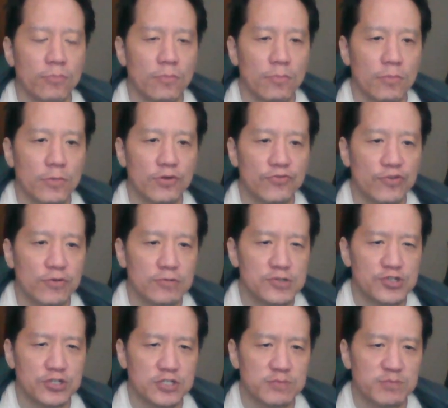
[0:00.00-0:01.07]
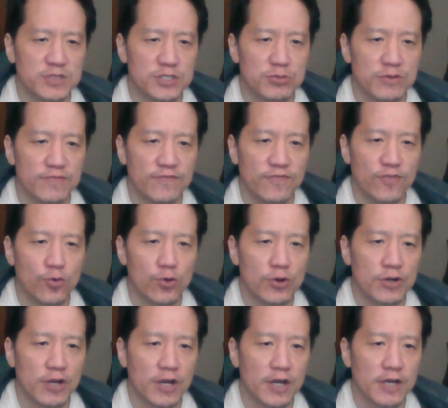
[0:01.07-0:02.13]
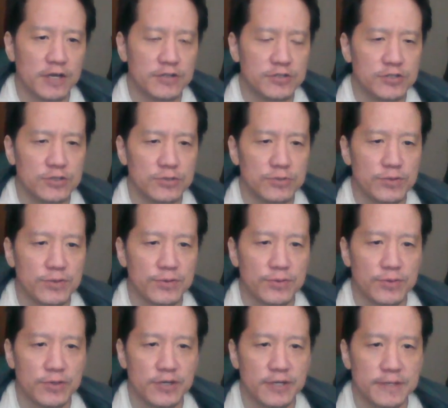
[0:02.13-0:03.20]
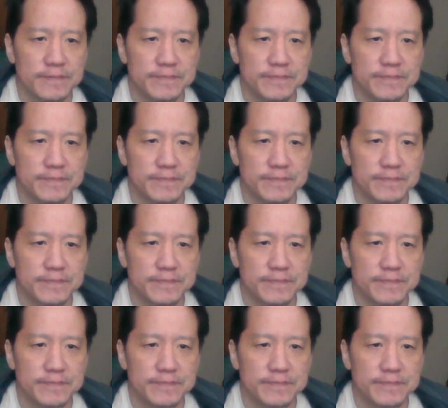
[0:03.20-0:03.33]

There's no restriction between 4, 9, and 2, 3.